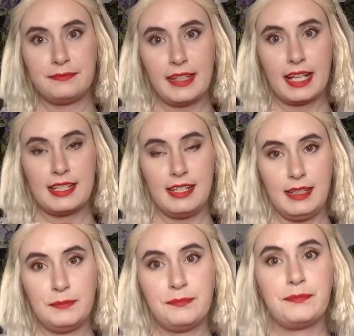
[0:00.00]

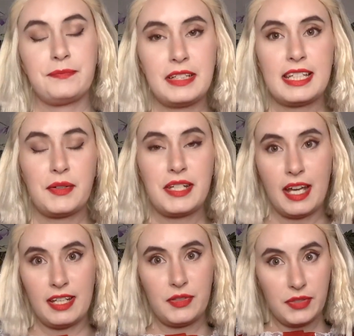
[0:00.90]
XD. That's how a
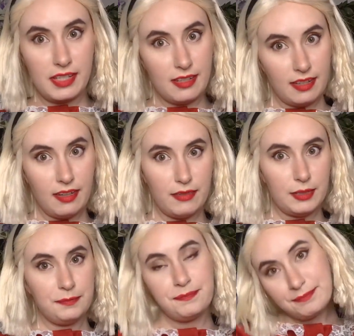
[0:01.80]
dinosaur says I love you.